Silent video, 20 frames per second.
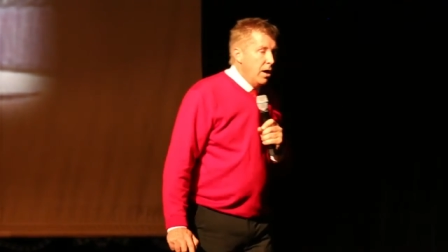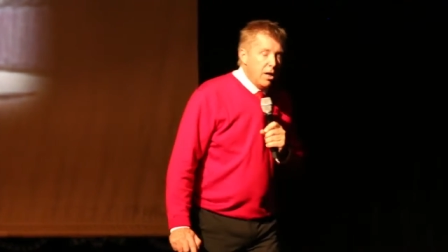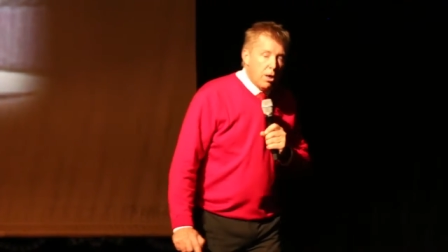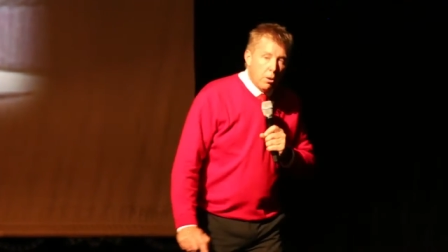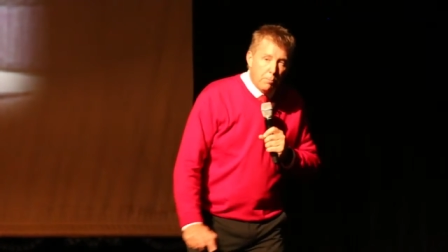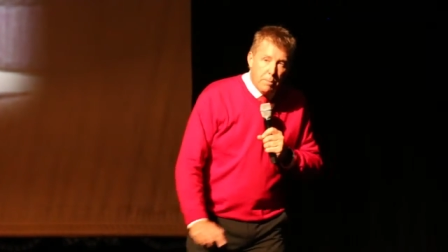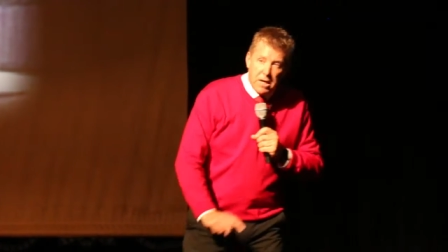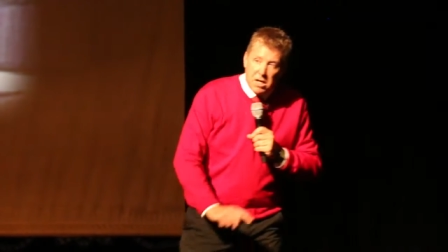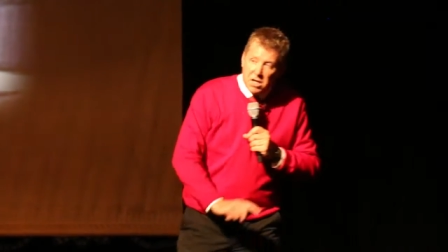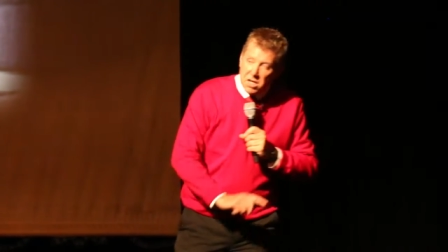
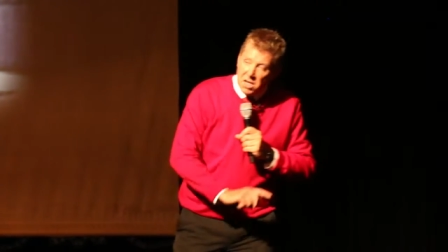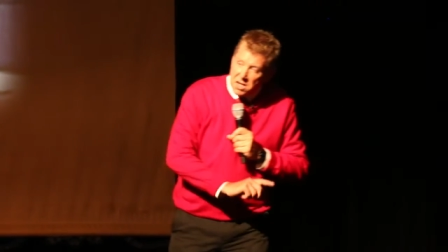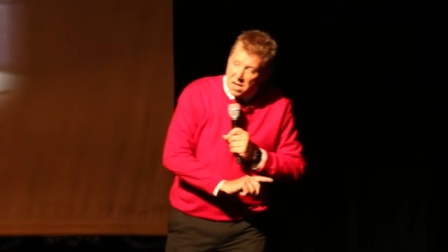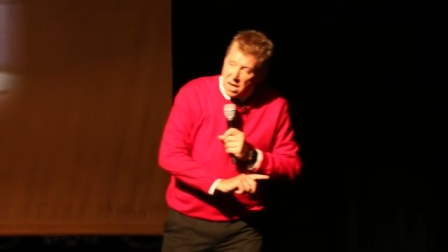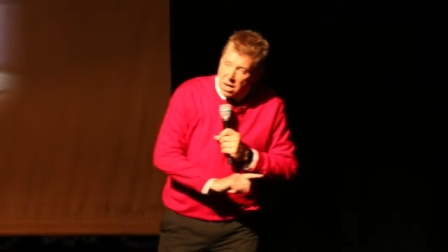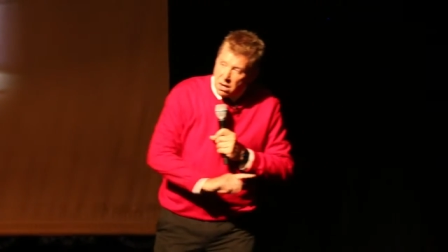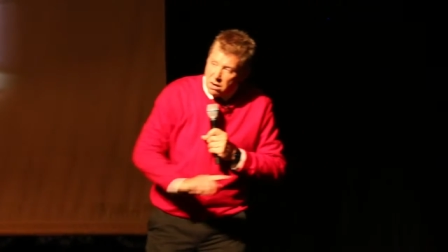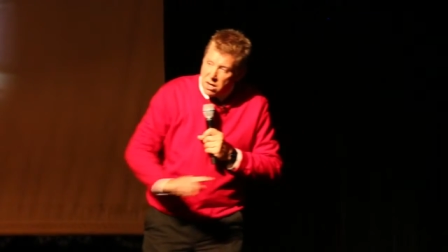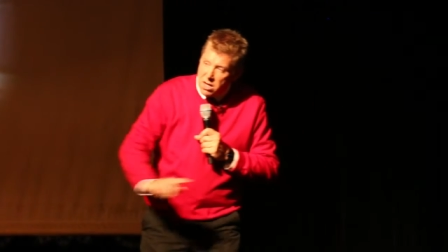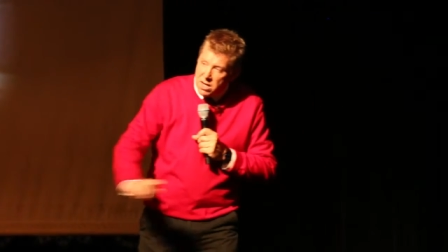It'll be
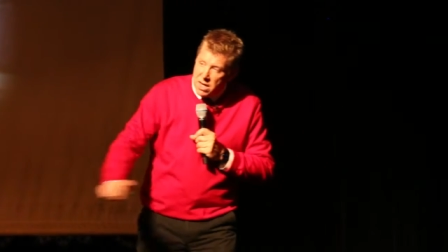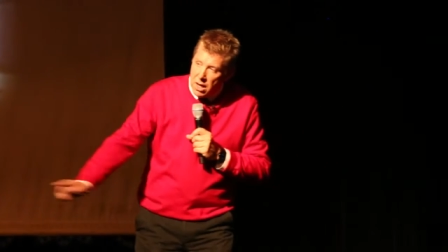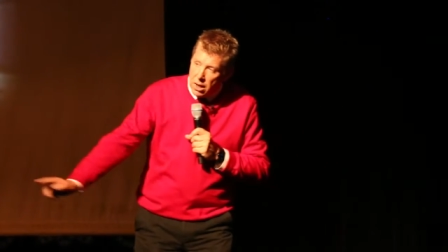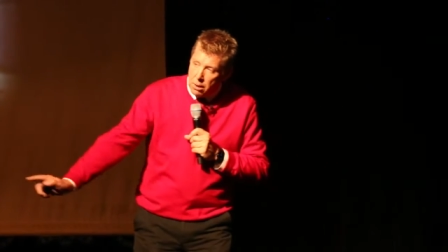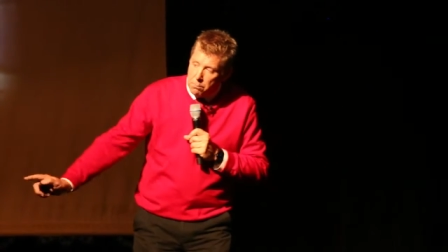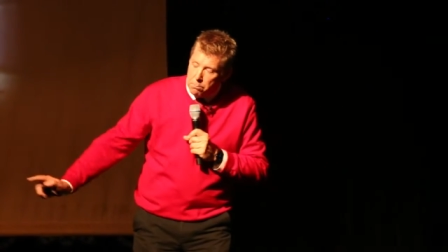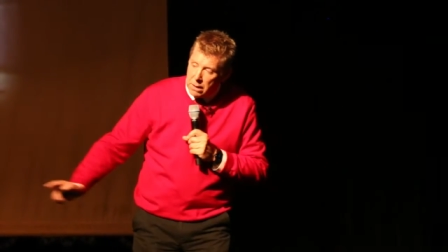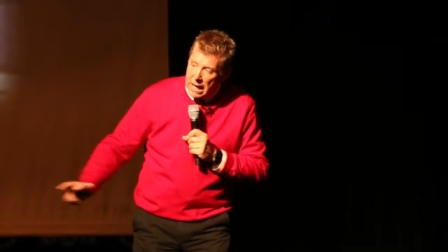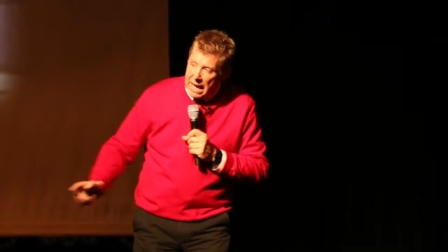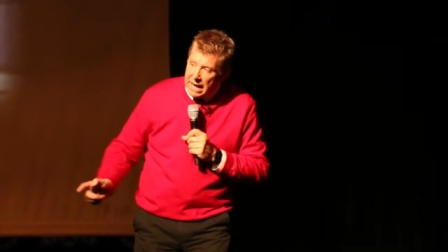canary
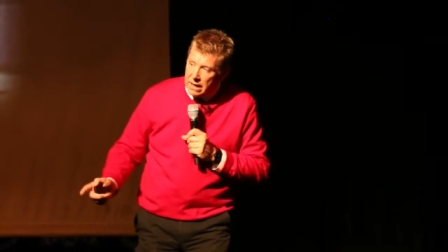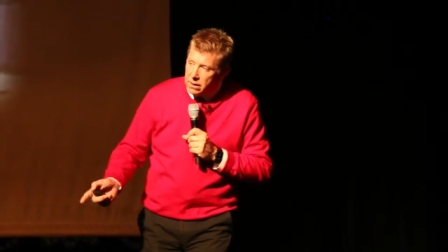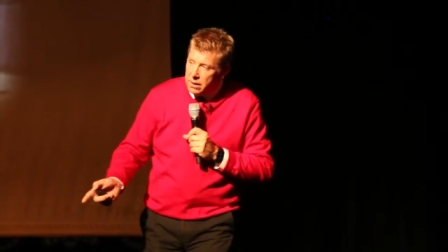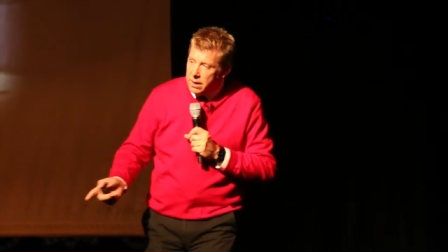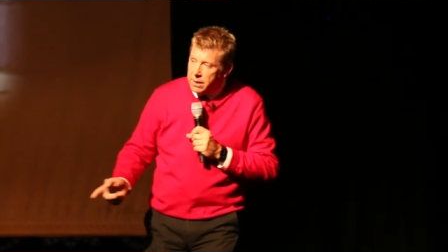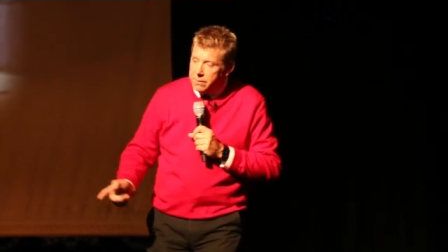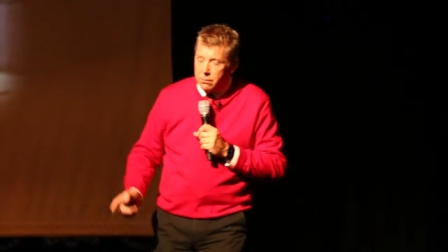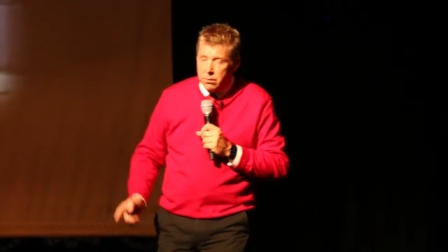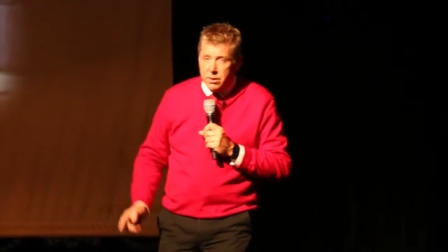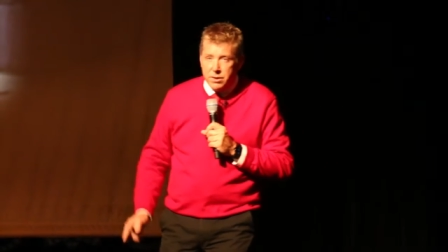yellow, black
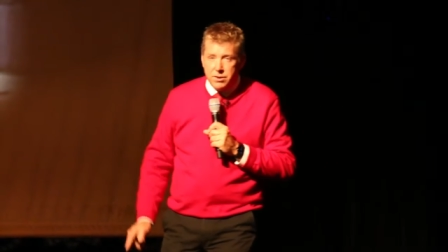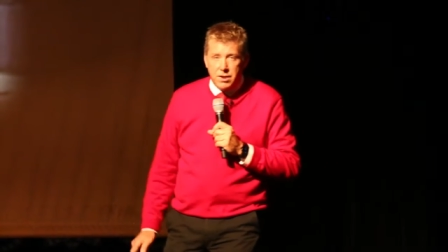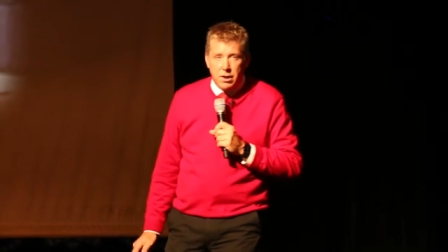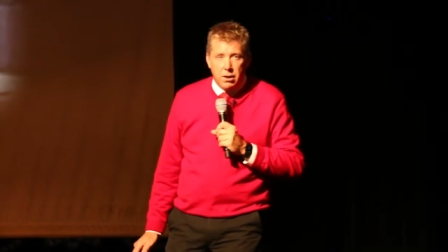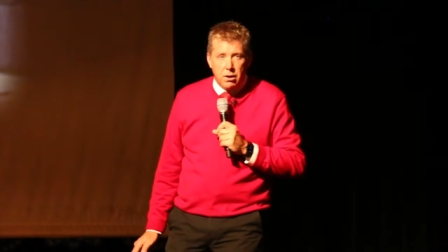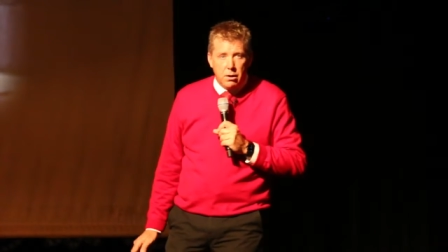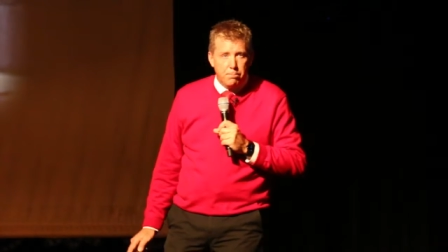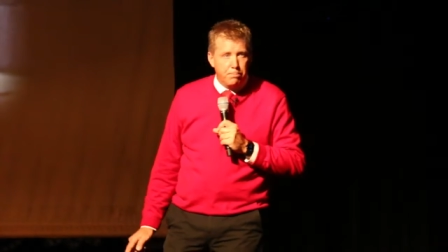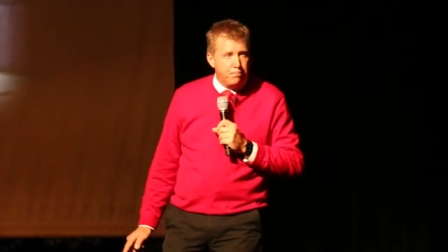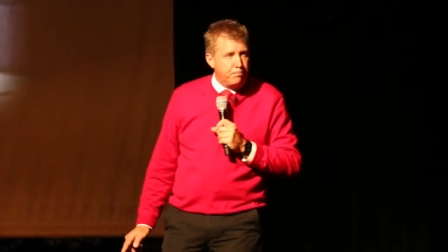leather
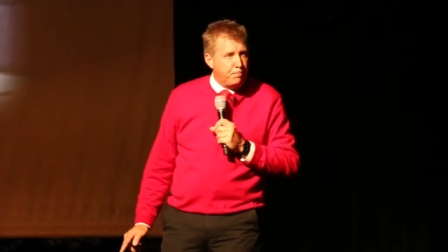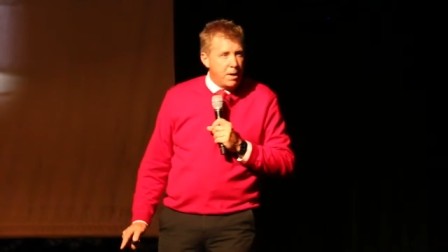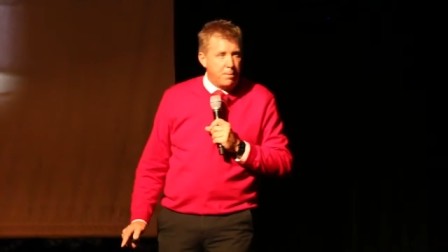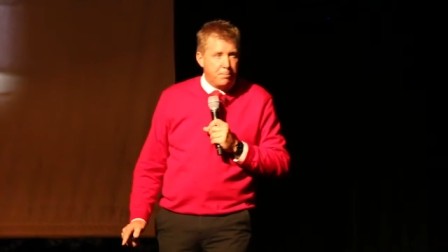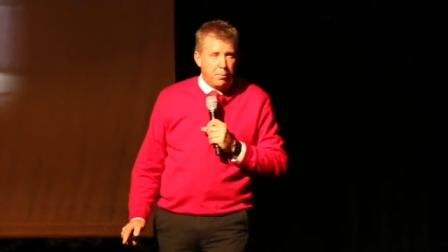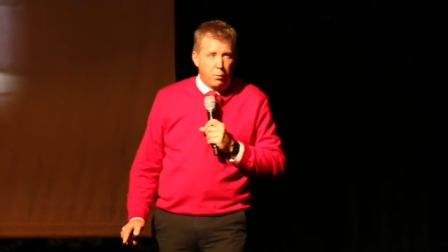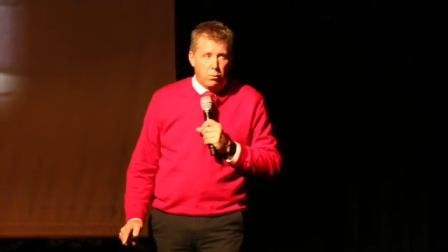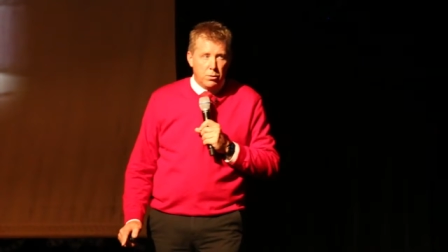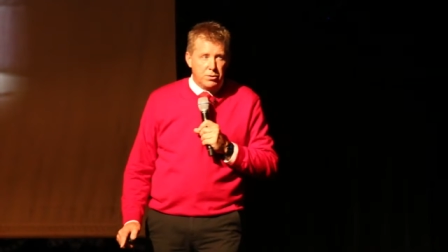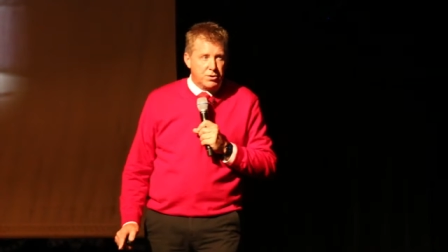interior.
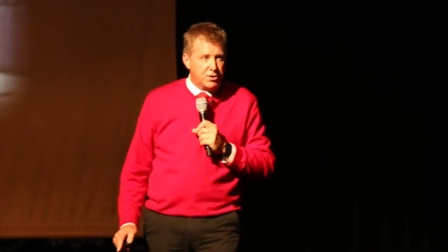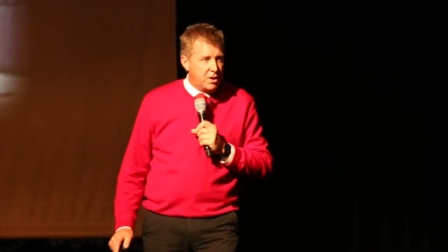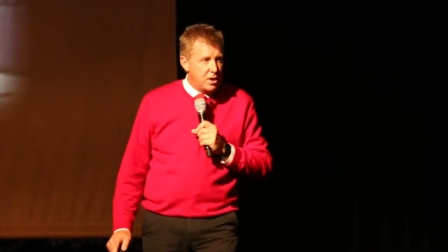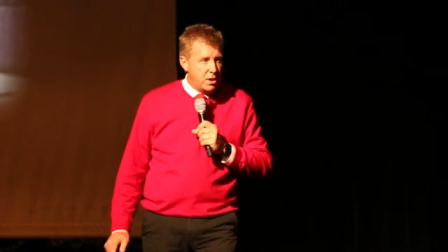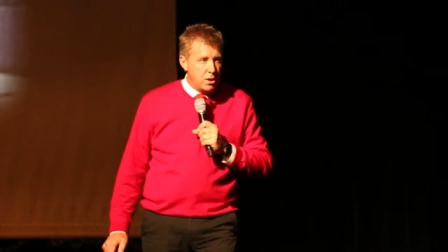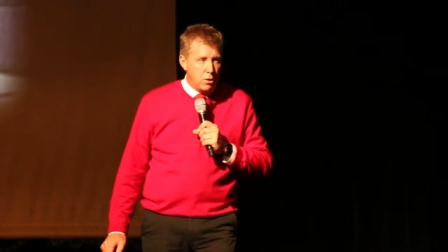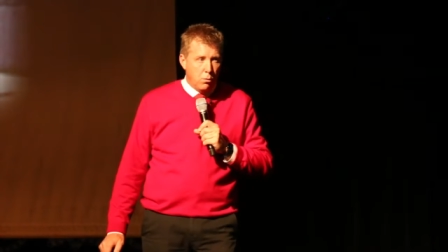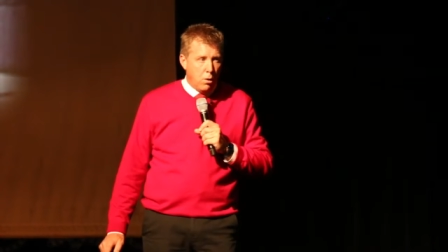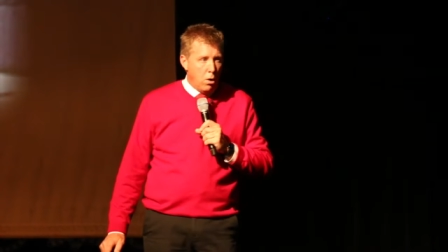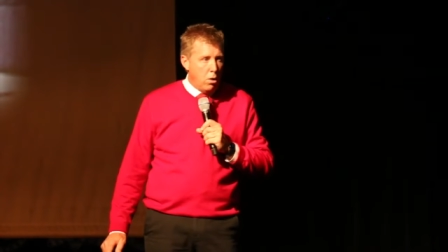People will
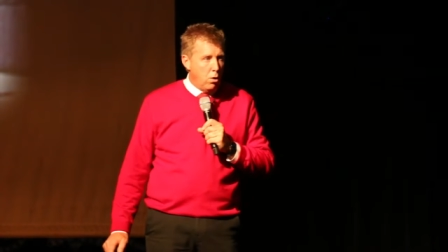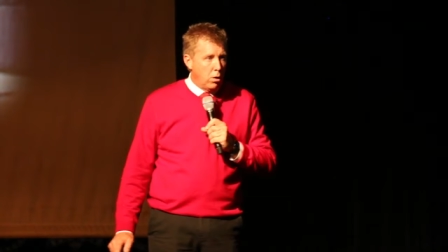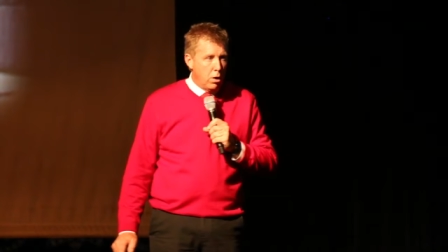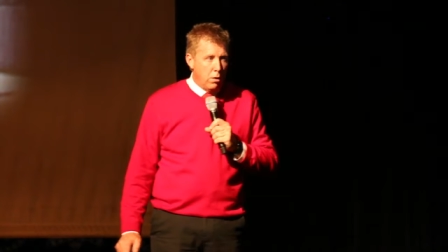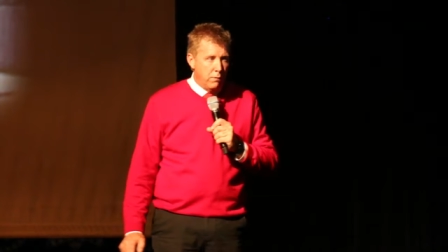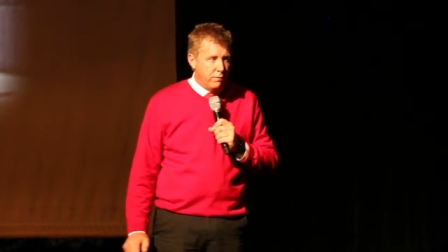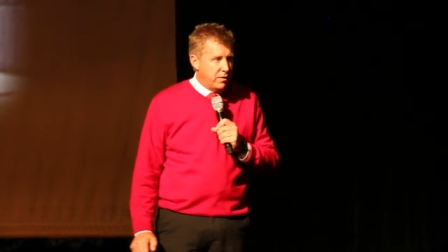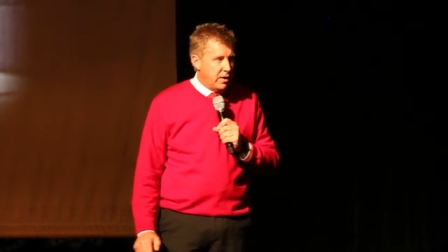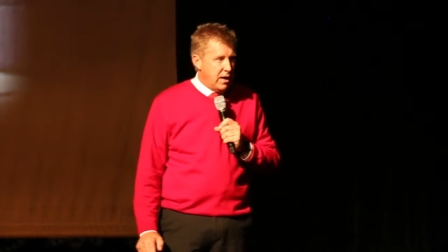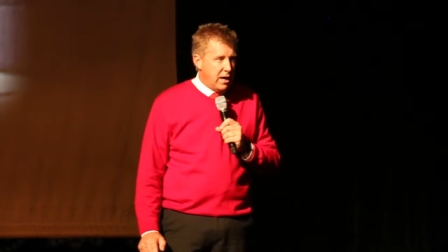see you all
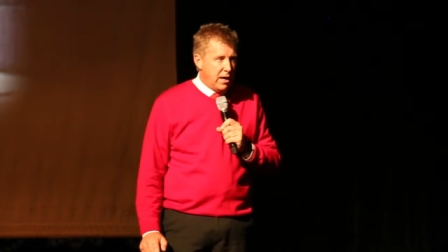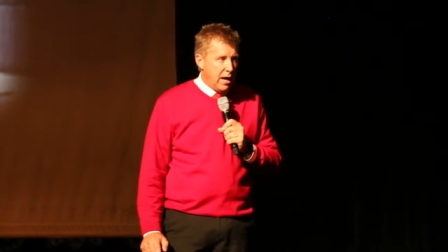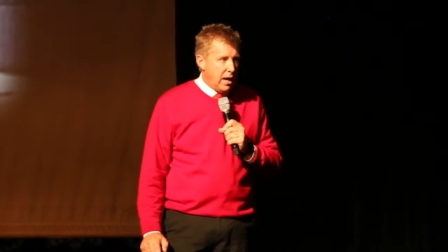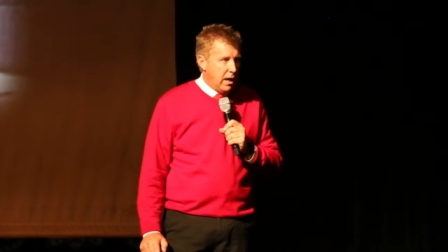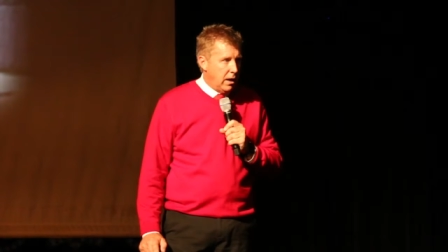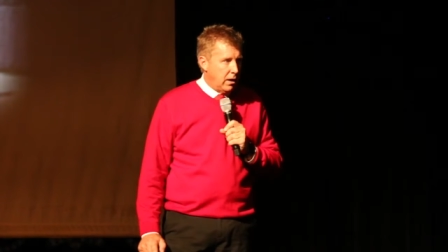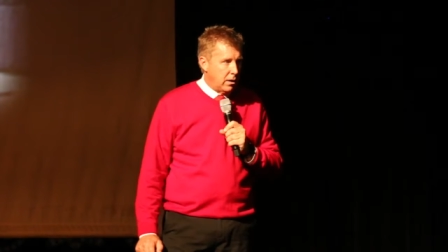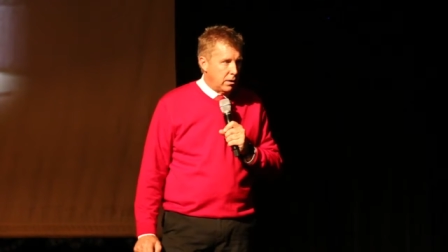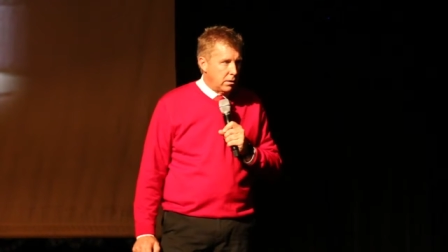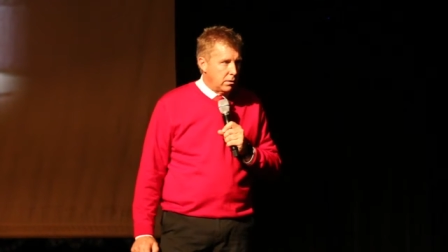over that
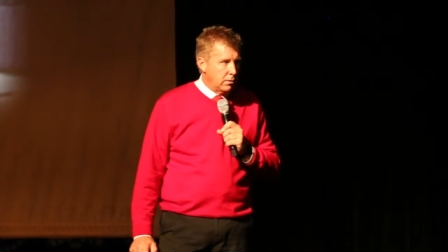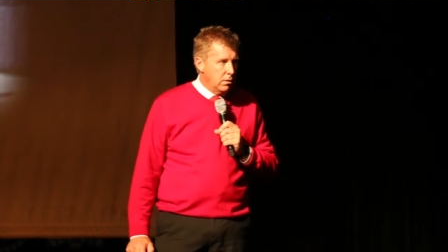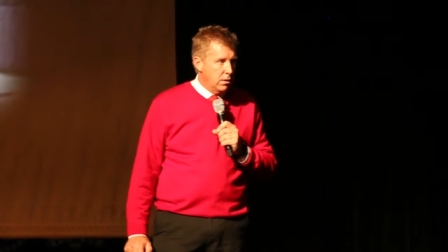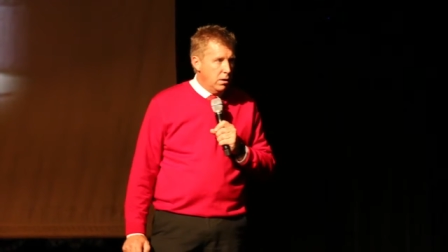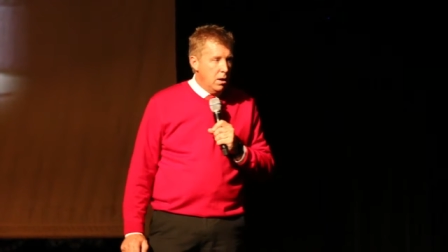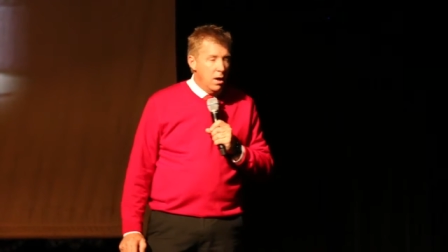island.